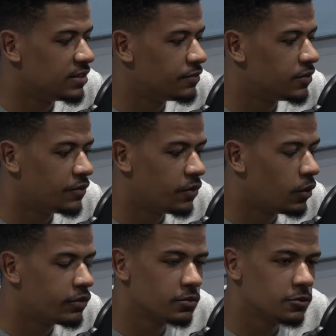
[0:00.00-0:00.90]
the
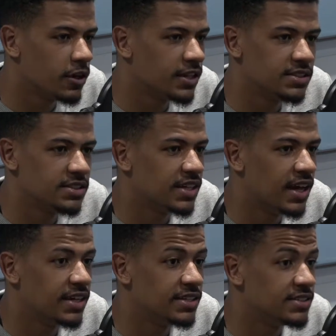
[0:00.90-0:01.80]
fall from grace he's
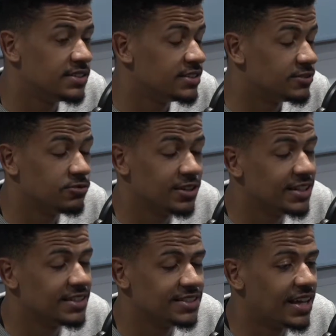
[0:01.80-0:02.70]
had is
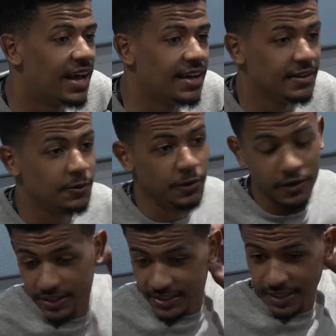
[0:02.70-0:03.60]
really sad, in all
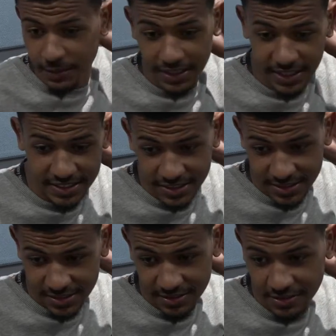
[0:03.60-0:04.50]
honesty,
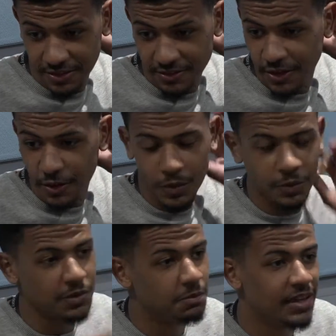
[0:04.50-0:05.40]
because no one
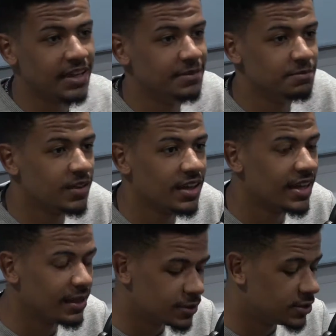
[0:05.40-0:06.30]
would beat him. Like,
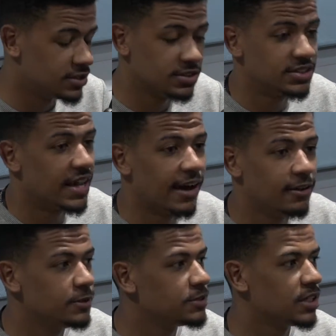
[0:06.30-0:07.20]
he was set
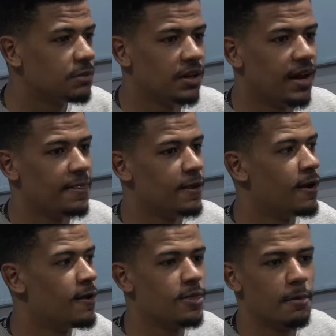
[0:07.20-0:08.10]
out. He was going to be like
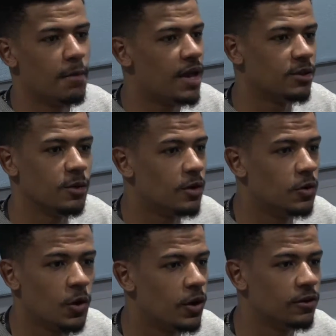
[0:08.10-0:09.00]
the Manuel
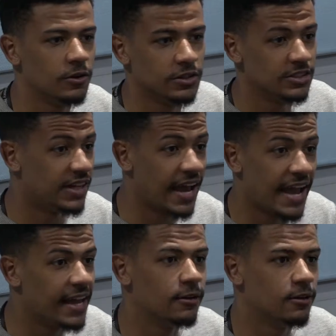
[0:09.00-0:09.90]
Neuer or the De
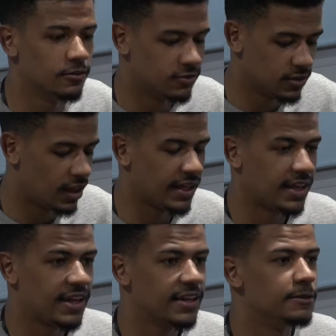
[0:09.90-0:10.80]
Gea of like
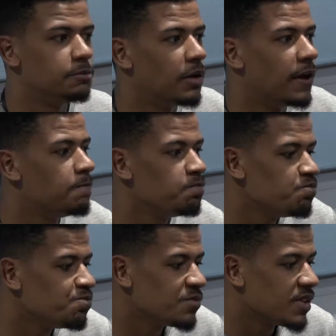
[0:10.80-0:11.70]
England, but
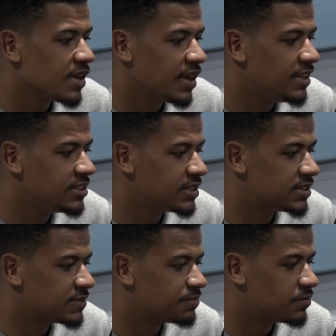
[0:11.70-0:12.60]
he
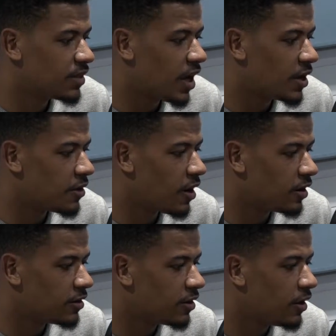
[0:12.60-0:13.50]
just. I
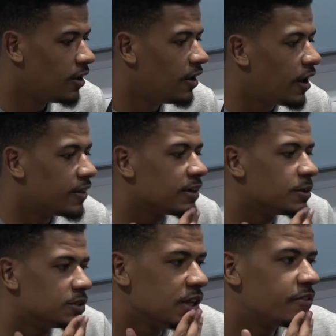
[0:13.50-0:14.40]
think it
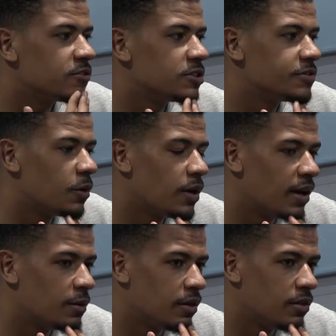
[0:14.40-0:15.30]
after his
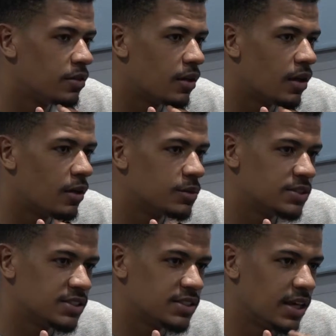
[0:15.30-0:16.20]
fallout with what's
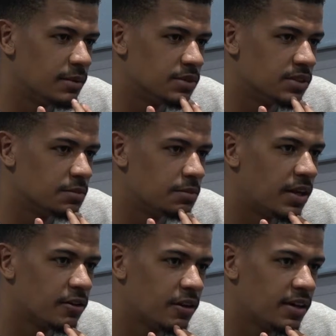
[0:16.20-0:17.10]
his name? Is it
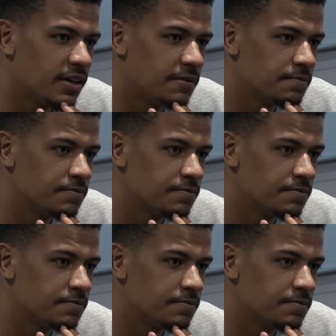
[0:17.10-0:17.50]
Pellegrini?